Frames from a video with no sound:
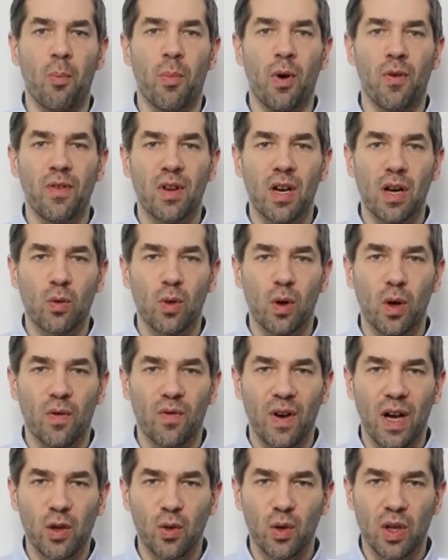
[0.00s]
After
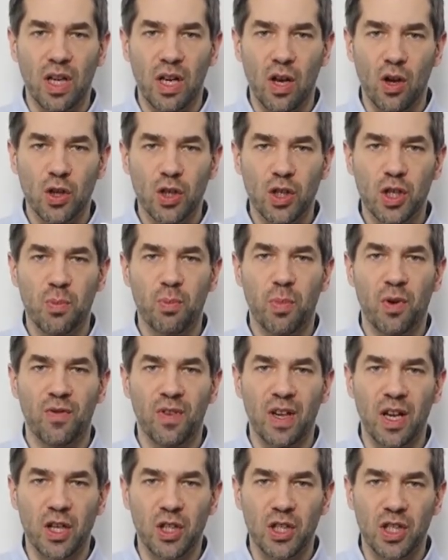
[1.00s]
setting the amount of
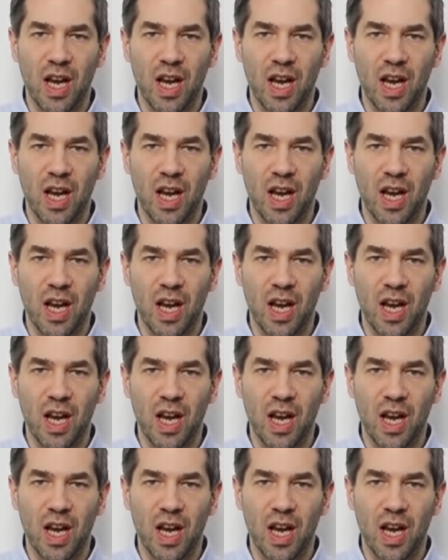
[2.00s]
air,